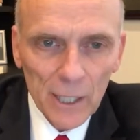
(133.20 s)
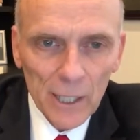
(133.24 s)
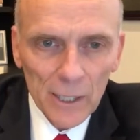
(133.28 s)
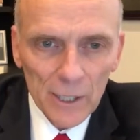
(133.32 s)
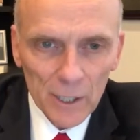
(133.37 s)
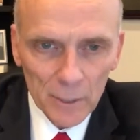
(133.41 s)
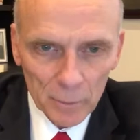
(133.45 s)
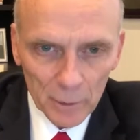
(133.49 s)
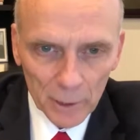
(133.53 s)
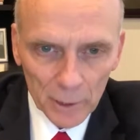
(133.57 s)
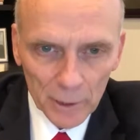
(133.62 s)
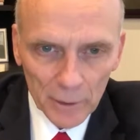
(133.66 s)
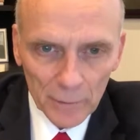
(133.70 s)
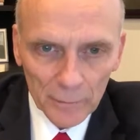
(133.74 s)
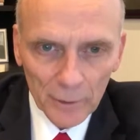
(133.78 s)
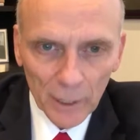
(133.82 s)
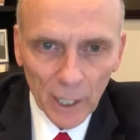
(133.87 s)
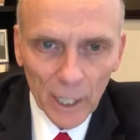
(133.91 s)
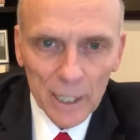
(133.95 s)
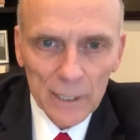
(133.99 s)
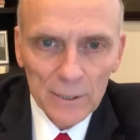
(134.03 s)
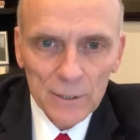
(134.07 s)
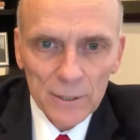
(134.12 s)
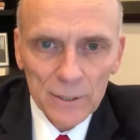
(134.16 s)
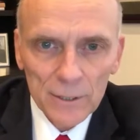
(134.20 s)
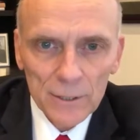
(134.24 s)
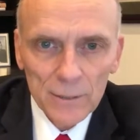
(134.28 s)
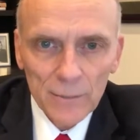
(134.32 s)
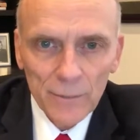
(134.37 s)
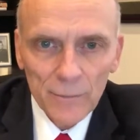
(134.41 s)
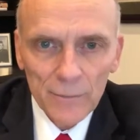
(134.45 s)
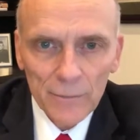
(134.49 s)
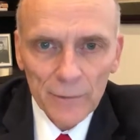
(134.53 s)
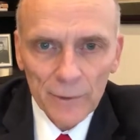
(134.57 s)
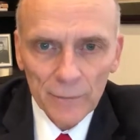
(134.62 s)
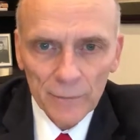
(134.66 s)
The Bill of Rights,
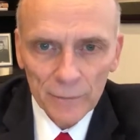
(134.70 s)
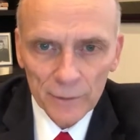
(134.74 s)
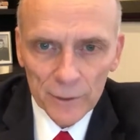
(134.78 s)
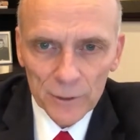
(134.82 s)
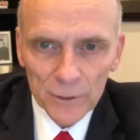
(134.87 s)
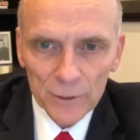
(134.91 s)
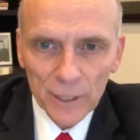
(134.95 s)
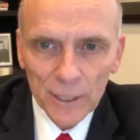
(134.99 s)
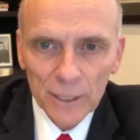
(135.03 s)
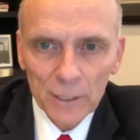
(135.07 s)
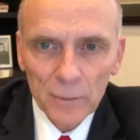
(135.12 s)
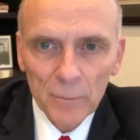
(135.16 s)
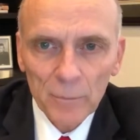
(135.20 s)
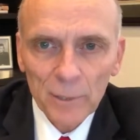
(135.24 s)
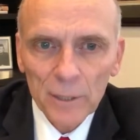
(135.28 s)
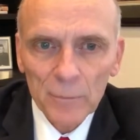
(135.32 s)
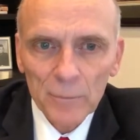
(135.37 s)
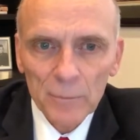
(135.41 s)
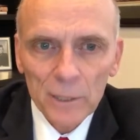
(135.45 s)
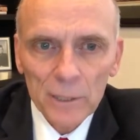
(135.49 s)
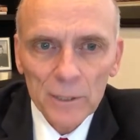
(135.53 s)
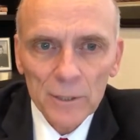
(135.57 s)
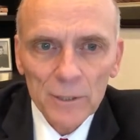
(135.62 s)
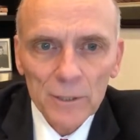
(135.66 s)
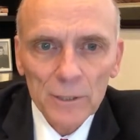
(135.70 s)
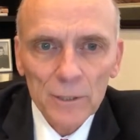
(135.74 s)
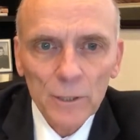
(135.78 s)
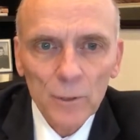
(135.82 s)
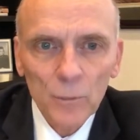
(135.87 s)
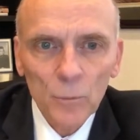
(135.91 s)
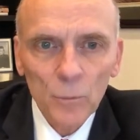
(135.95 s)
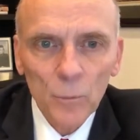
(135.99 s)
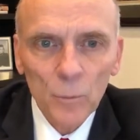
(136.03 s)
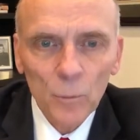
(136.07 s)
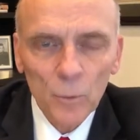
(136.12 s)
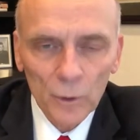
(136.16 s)
the first 10 amendments,
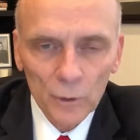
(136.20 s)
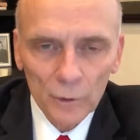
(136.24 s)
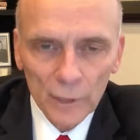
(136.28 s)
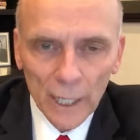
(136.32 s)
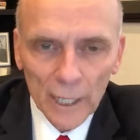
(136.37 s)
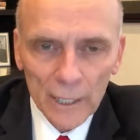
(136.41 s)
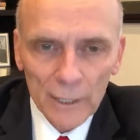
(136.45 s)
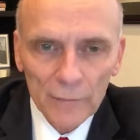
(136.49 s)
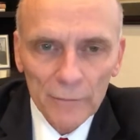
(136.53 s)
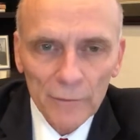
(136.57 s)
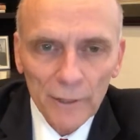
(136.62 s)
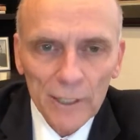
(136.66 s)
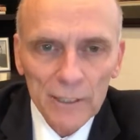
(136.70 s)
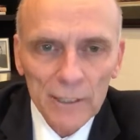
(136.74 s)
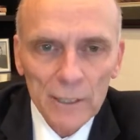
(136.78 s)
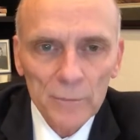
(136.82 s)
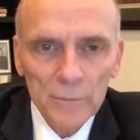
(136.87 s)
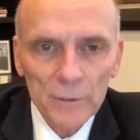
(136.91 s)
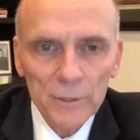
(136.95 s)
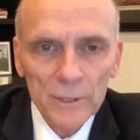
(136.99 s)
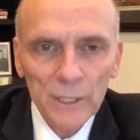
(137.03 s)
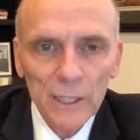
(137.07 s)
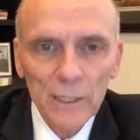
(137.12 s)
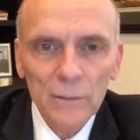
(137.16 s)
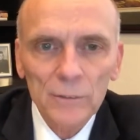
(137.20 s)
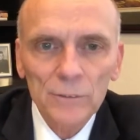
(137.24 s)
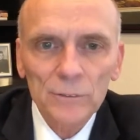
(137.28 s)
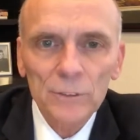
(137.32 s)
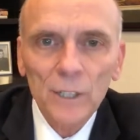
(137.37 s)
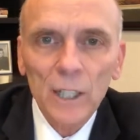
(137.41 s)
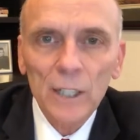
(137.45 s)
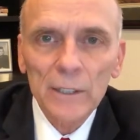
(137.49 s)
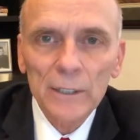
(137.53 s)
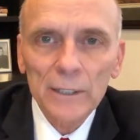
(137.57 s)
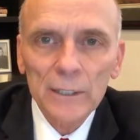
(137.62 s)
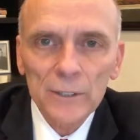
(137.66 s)
were ratified themselves
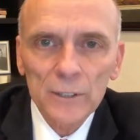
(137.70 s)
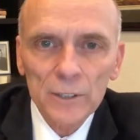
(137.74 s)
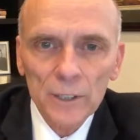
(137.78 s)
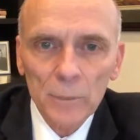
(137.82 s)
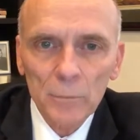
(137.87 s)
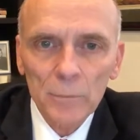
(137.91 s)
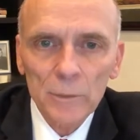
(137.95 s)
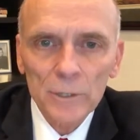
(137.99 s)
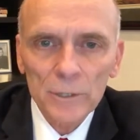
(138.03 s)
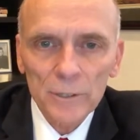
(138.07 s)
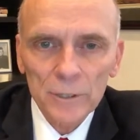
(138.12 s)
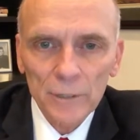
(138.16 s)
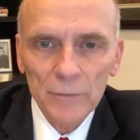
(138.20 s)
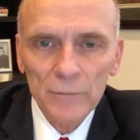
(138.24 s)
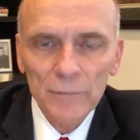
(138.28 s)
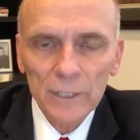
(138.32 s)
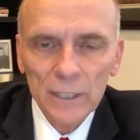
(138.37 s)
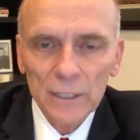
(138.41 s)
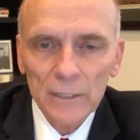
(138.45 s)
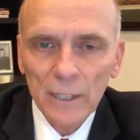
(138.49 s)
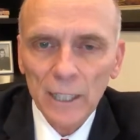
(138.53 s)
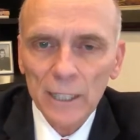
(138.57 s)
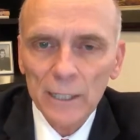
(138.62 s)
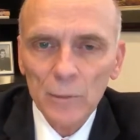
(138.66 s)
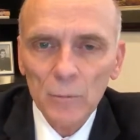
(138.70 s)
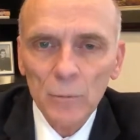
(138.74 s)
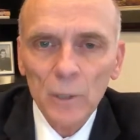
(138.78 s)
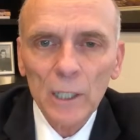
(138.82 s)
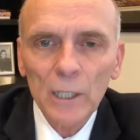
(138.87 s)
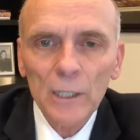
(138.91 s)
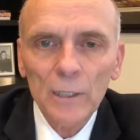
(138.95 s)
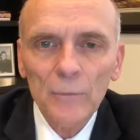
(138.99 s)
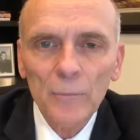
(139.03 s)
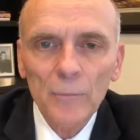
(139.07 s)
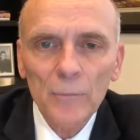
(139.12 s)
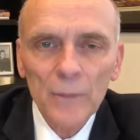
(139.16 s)
on December
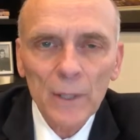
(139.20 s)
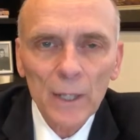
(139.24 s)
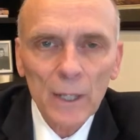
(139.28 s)
1791.